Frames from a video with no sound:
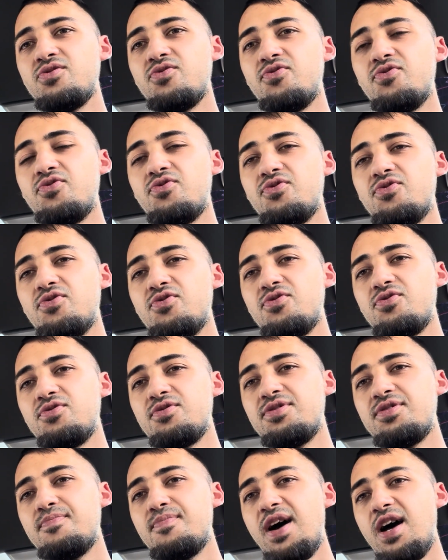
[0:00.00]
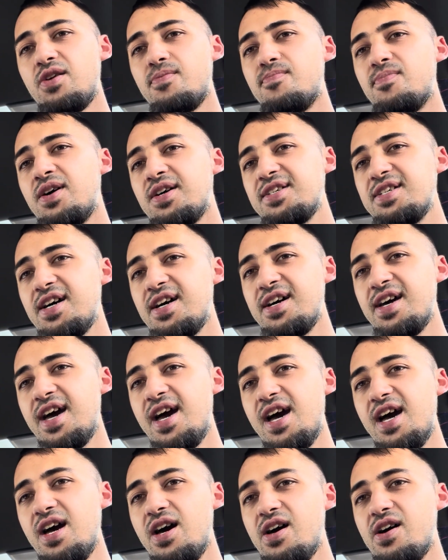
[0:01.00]
or the amount of money I
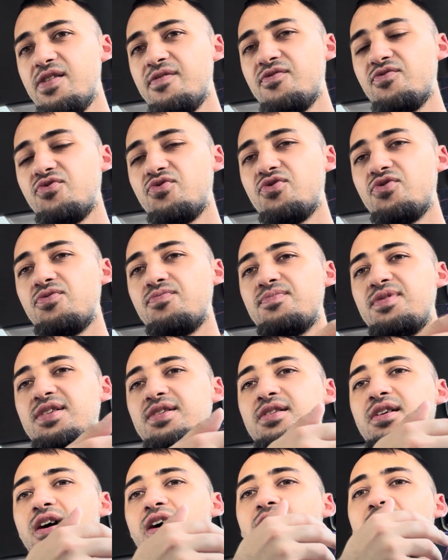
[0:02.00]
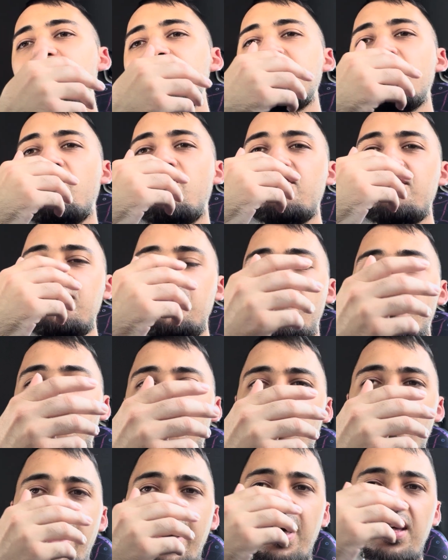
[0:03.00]
have or me not talking to
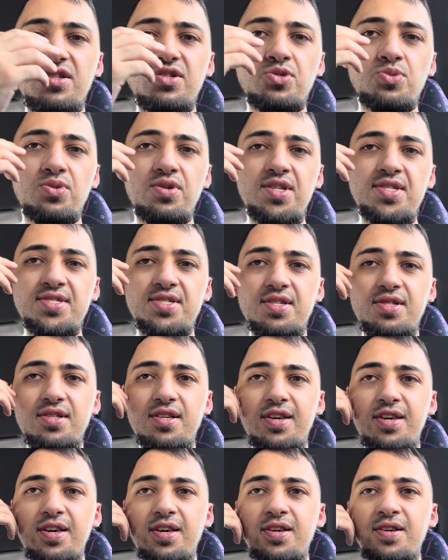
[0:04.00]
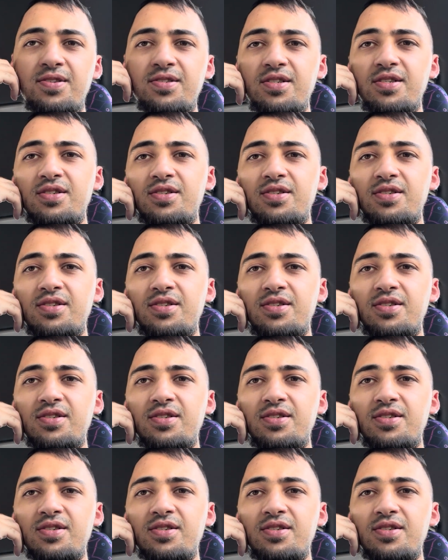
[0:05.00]
friends recently